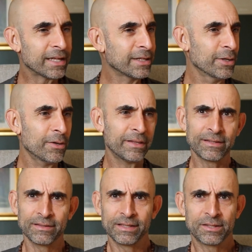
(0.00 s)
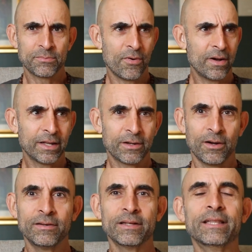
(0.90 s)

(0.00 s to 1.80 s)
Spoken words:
Like, no, that's not the point at all.